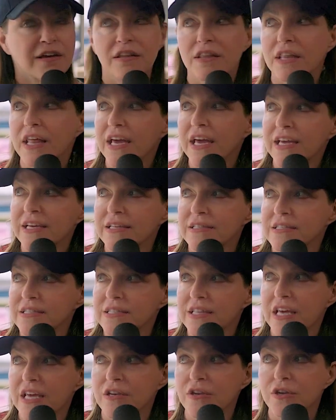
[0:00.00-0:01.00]
had
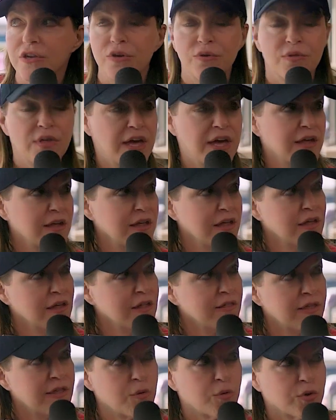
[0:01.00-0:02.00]
clients that knew that
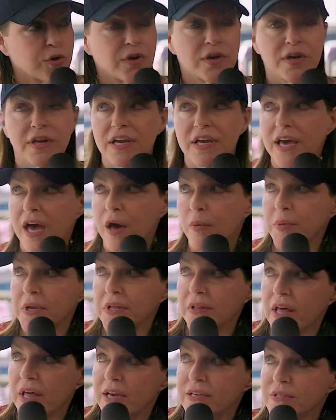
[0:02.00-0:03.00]
they weren't going to
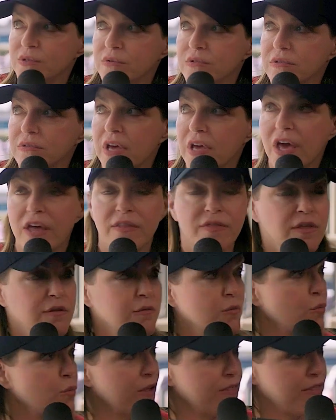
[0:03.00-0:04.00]
capitalize at
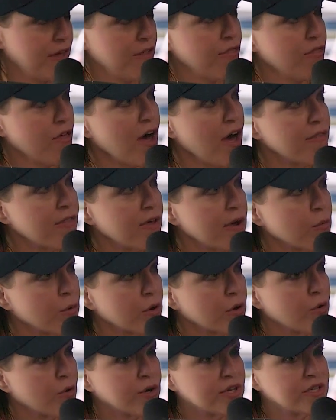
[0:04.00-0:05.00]
what they thought they
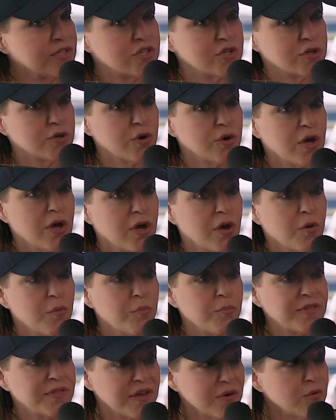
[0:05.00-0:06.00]
were going to,
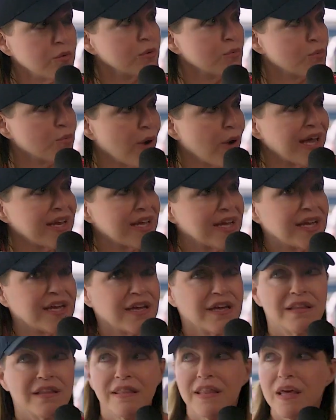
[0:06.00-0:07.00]
but they were
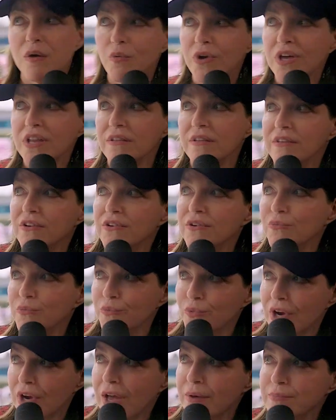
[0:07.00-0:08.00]
ready. They
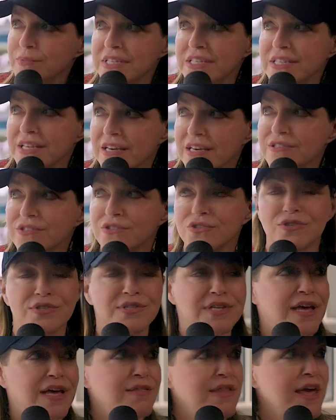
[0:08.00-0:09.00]
were empty
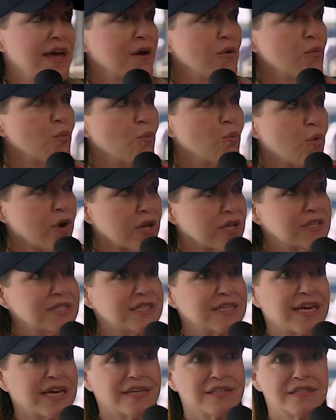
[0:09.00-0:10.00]
nesters and they
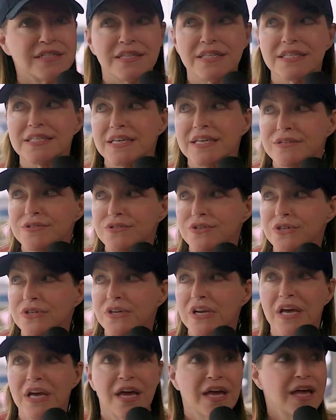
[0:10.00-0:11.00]
wanted to get to the
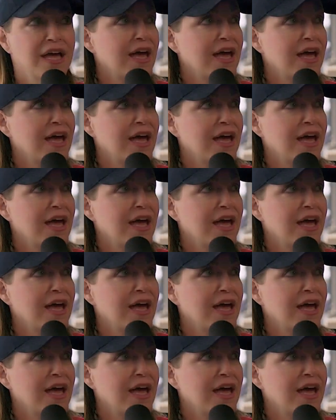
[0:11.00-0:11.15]
desert.